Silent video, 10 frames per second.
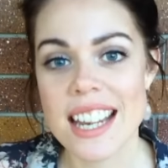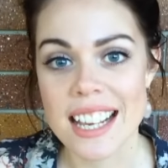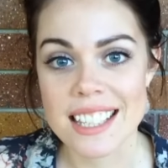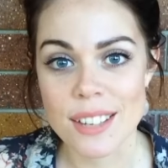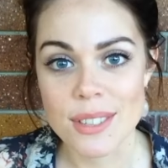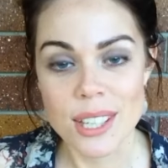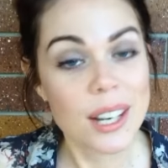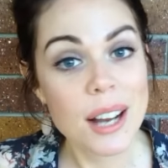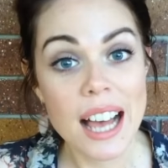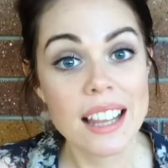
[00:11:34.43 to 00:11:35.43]
next
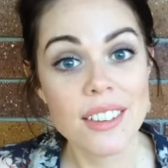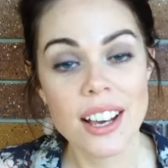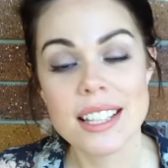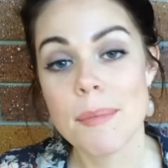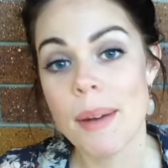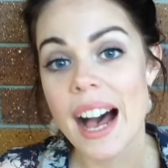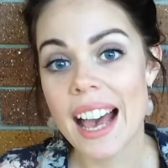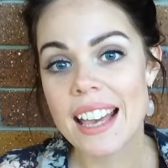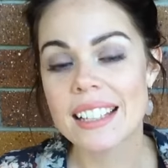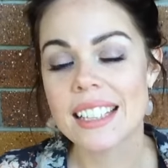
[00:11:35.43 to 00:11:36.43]
episode. I love you guys.
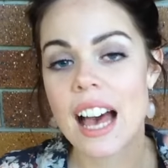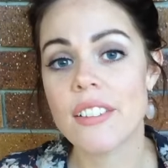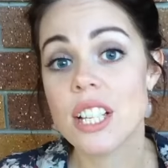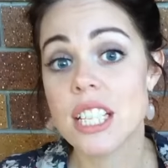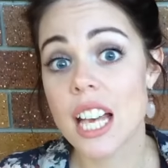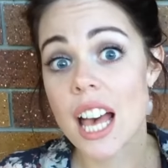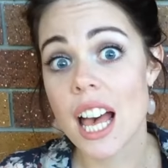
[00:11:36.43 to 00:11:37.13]
Bye. Have a good day.